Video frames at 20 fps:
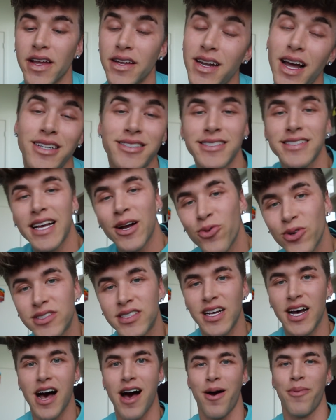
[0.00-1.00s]
not just like
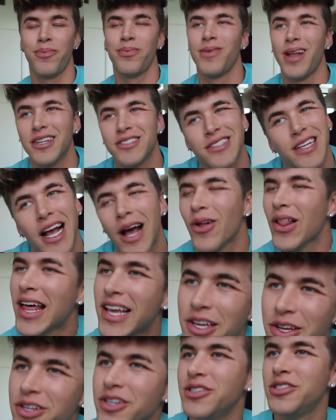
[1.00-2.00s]
what's up, not just like I
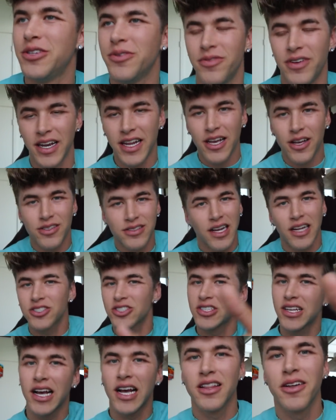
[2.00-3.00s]
like your YouTube videos, not
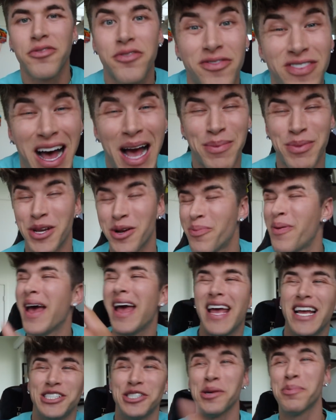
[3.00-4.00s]
just like I love the vibe of your
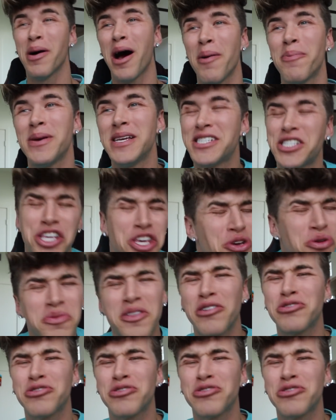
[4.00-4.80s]
page, your puppy's cute.